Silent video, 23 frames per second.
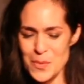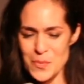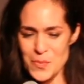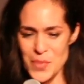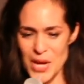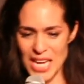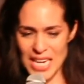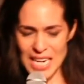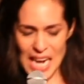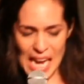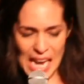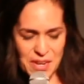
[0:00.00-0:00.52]

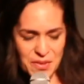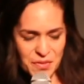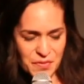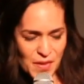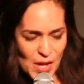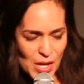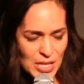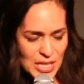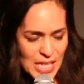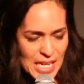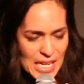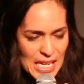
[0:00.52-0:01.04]
But I
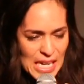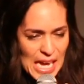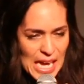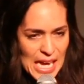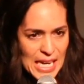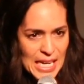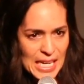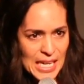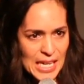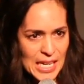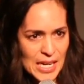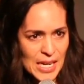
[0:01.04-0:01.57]
felt like
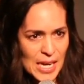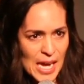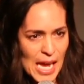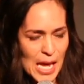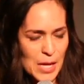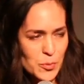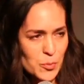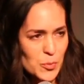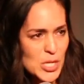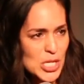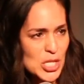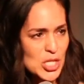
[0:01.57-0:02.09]
I
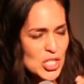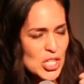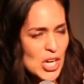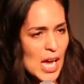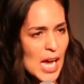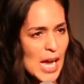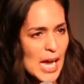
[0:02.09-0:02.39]
had reached a